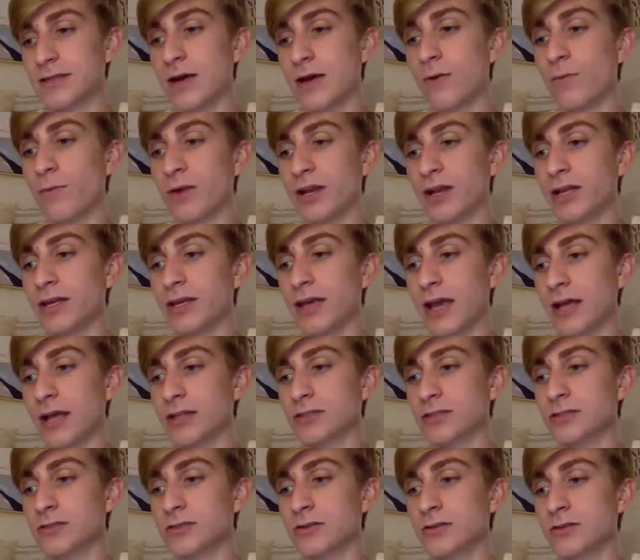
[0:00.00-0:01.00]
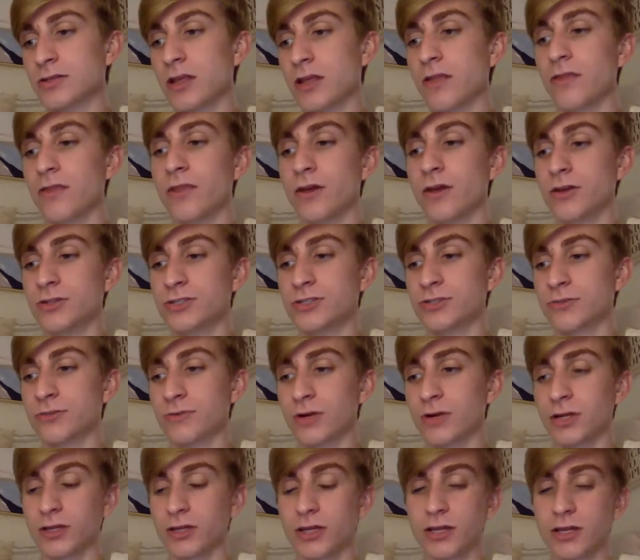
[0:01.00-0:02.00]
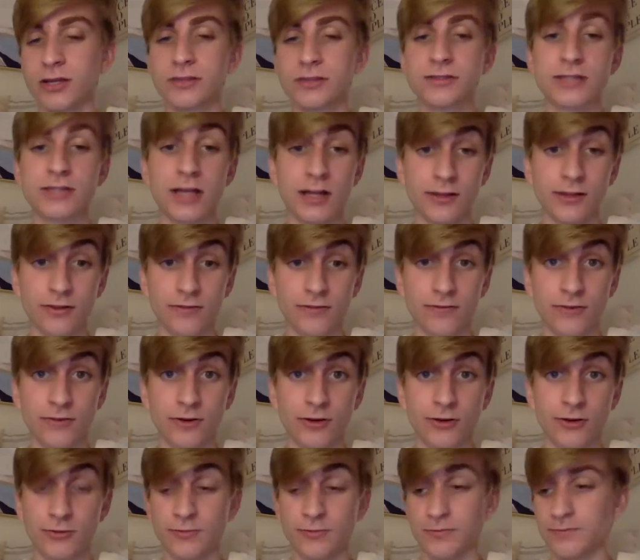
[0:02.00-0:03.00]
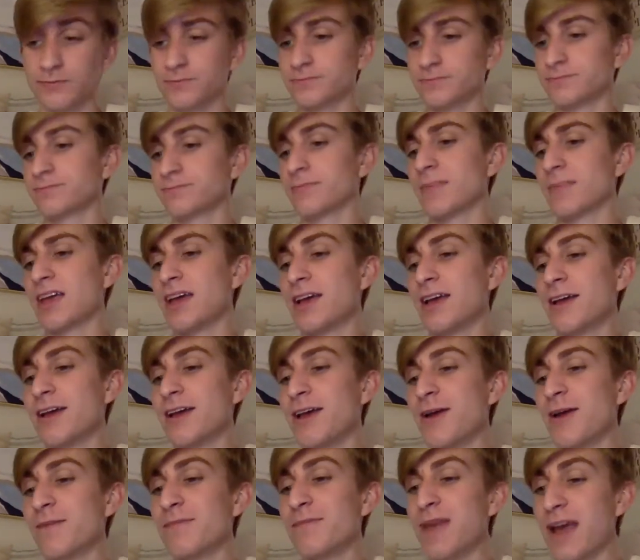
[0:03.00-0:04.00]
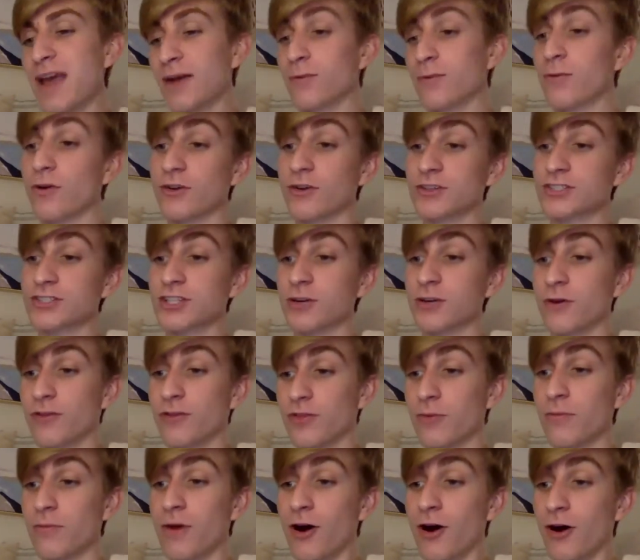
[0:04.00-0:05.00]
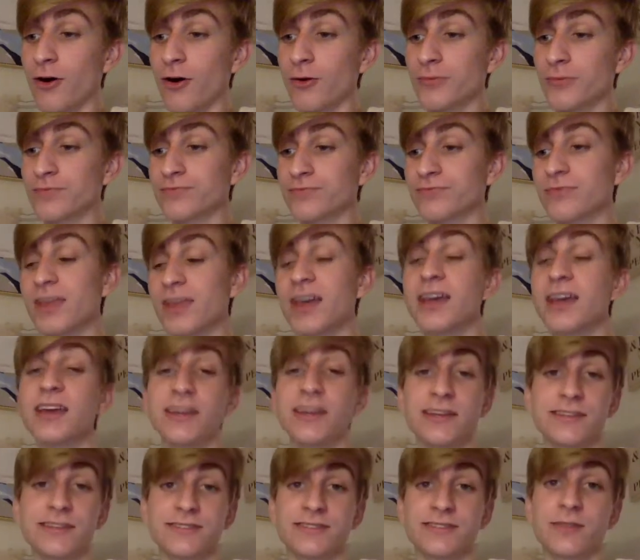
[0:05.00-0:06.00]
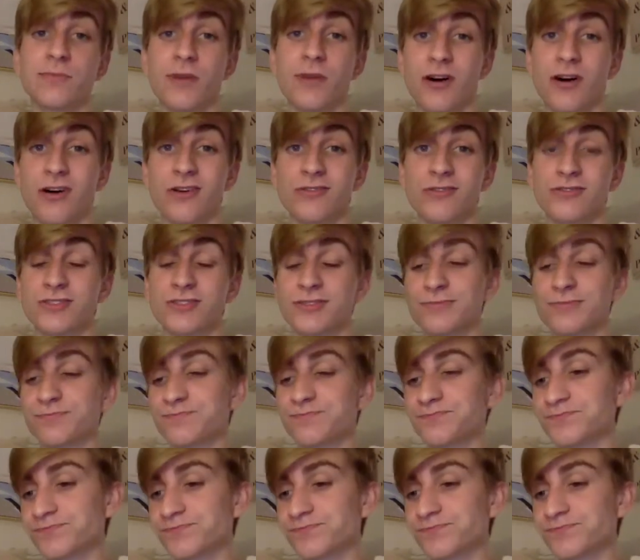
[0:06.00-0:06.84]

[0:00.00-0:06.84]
that when he answers the trilling telephone, Mack works here at the mall. He is the boss.